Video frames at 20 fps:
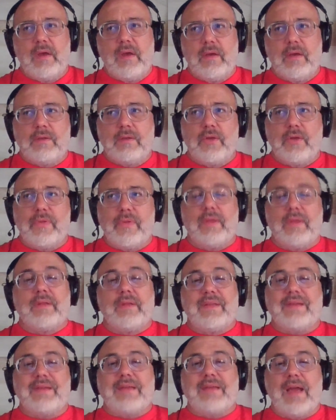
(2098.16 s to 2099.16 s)
you know,
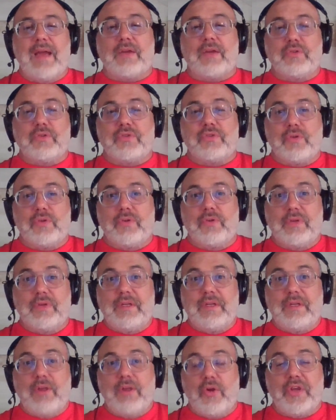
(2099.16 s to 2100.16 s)
the attackers are
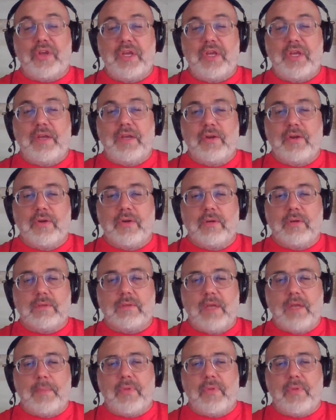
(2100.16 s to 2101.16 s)
here
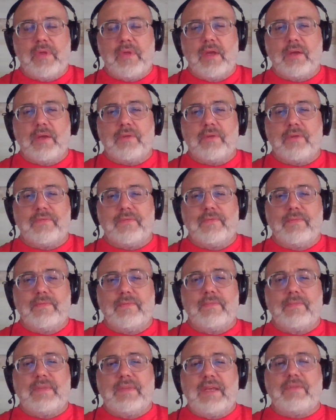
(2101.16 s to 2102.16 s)
type of thing,
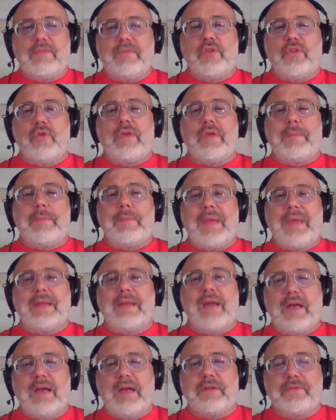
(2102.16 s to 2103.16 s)
even though they may
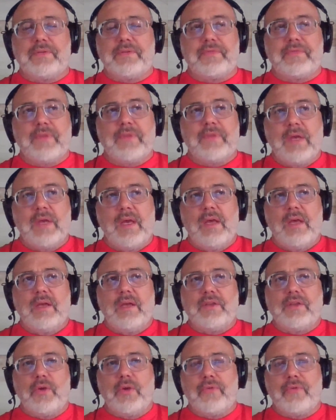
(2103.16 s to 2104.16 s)
not have,
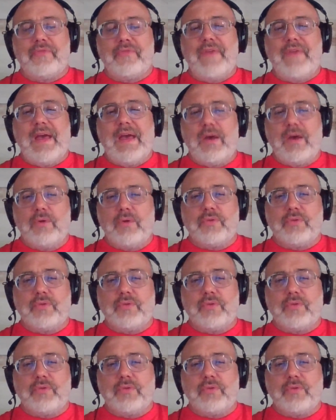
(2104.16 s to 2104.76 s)
you know, found